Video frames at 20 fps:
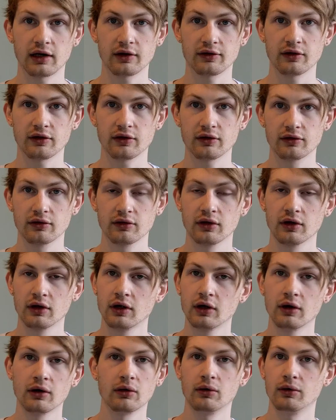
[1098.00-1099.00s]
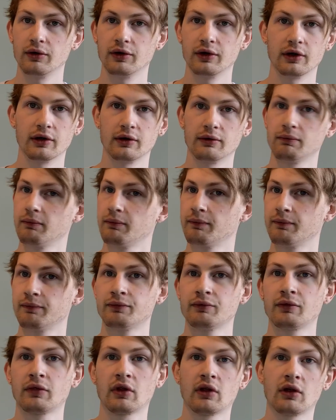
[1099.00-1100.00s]
cutters or the
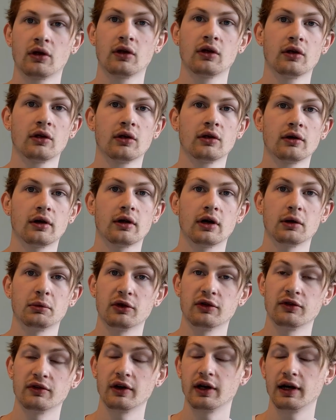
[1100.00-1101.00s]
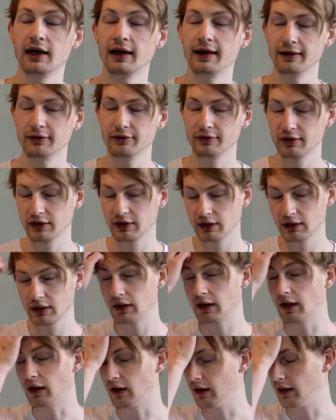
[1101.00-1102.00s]
clippers that I
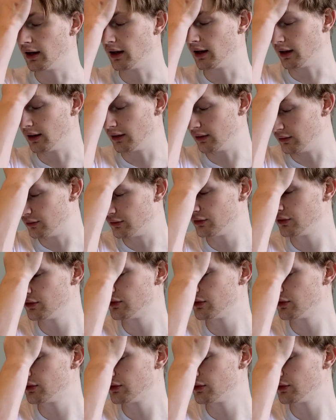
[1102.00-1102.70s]
have and